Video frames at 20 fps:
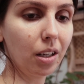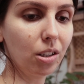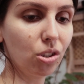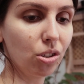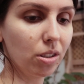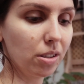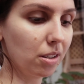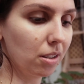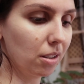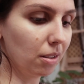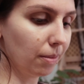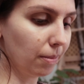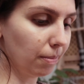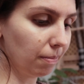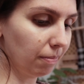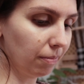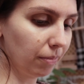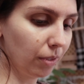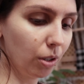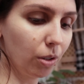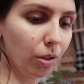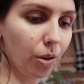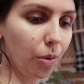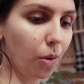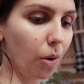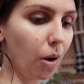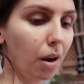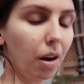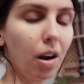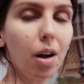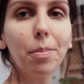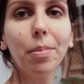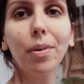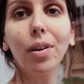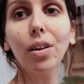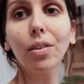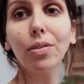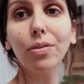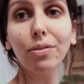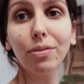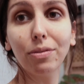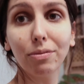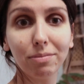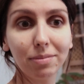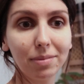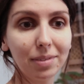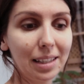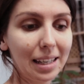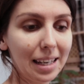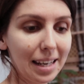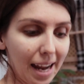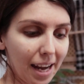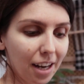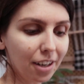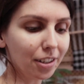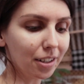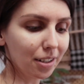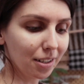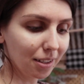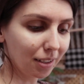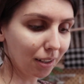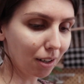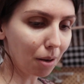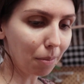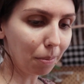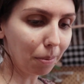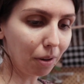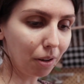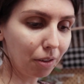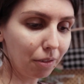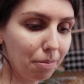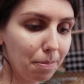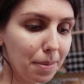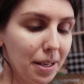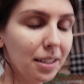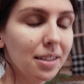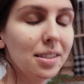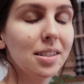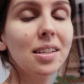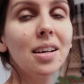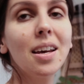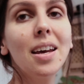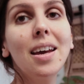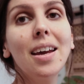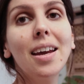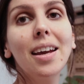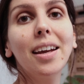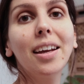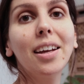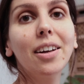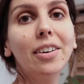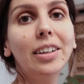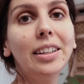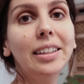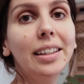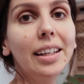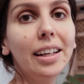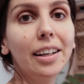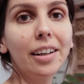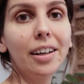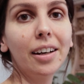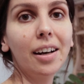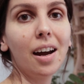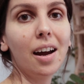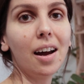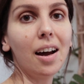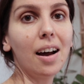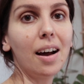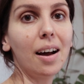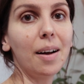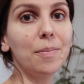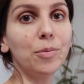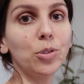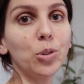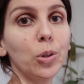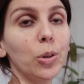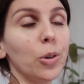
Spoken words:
just, you know, a couple of layers, a couple of bits here and there, to